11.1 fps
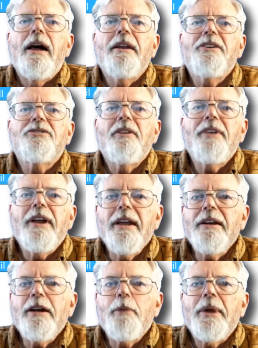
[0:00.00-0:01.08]
A list of
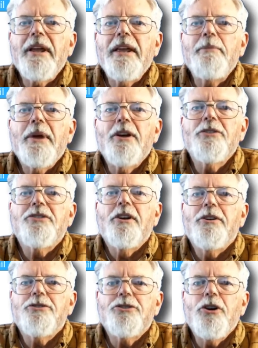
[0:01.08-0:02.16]
incoming emails
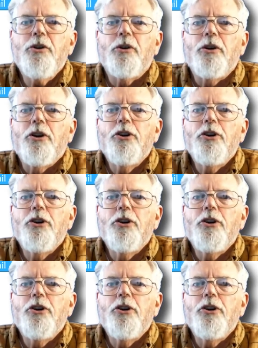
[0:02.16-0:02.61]
is shown.